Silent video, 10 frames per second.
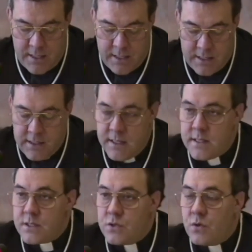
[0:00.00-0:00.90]
It
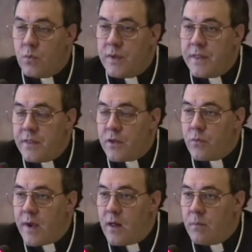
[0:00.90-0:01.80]
is within the
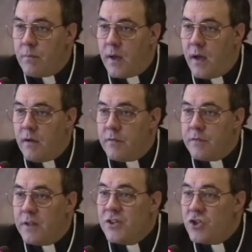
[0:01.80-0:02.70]
realm
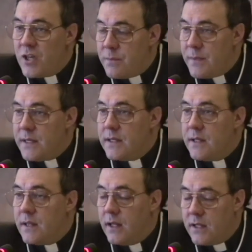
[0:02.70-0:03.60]
of legitimate,
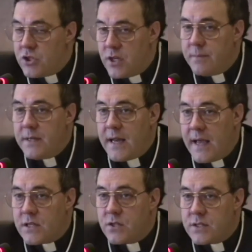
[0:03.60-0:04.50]
the legitimate
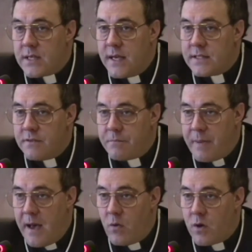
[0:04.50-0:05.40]
exercise of
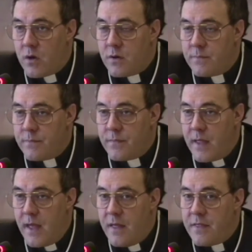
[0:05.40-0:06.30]
power,
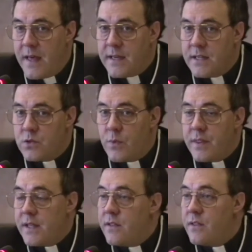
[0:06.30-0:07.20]
that is,
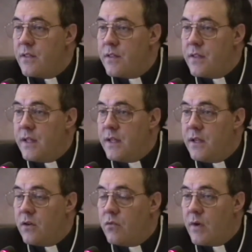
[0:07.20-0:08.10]
within
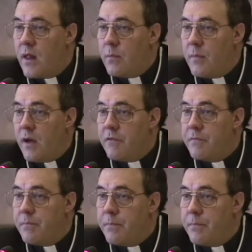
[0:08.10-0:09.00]
the realm
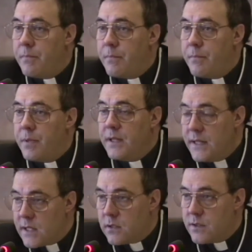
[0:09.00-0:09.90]
of
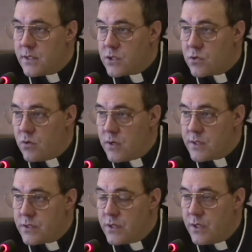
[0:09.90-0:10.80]
political
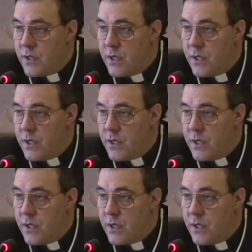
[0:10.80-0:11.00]
discourse,